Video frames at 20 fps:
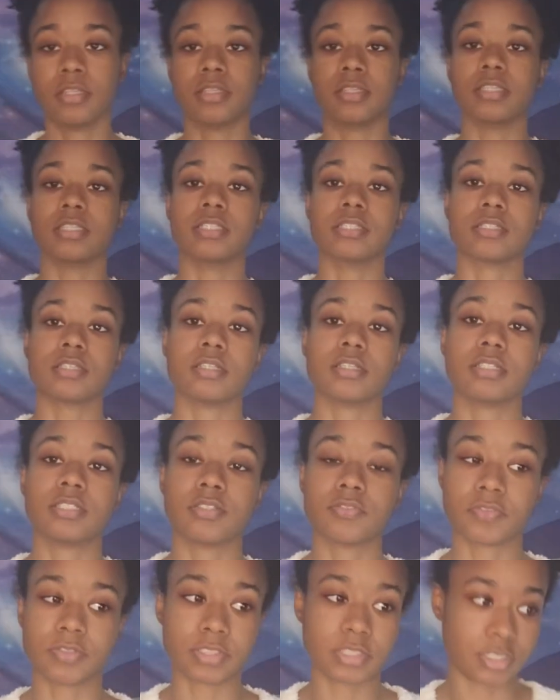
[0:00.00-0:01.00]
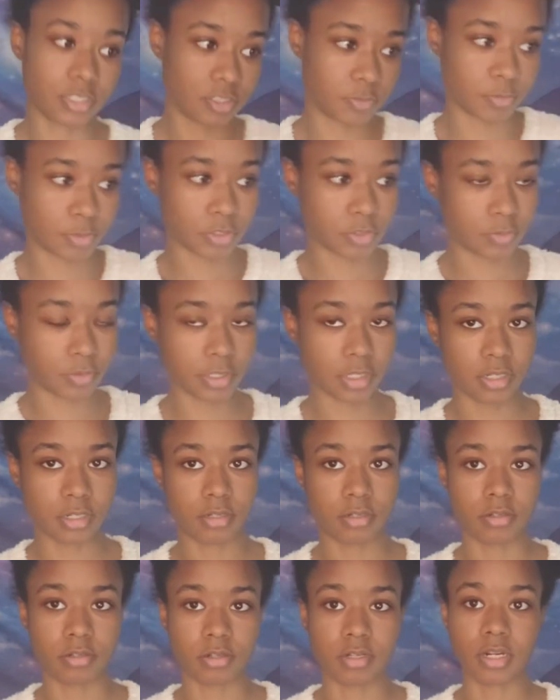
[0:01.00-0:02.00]
These are the differences between
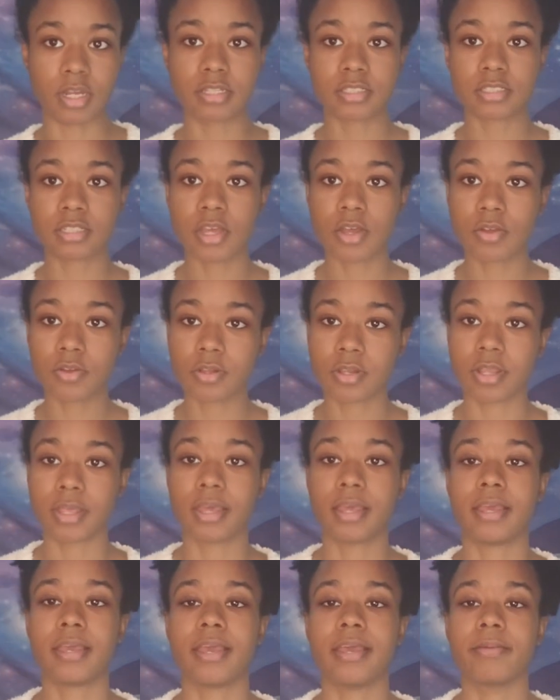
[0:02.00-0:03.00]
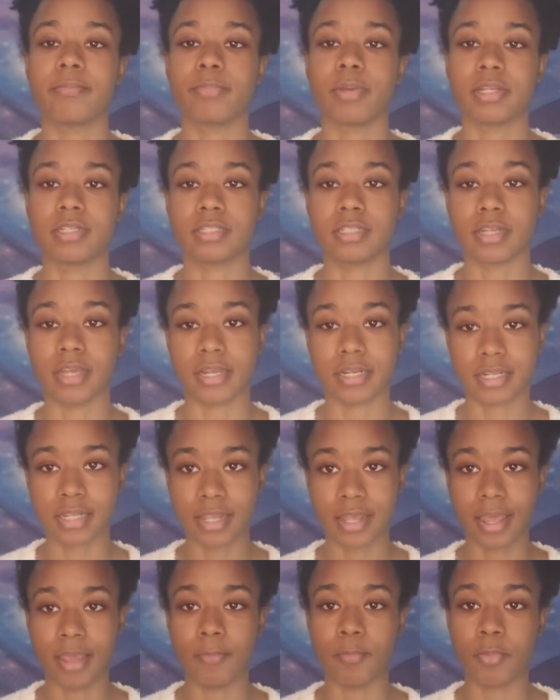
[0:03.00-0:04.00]
Rhassoul clay and Bentonite
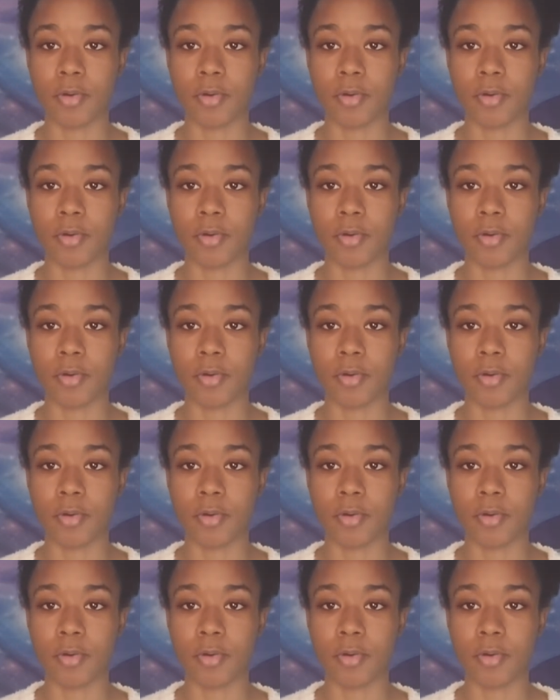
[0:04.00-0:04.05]
clay.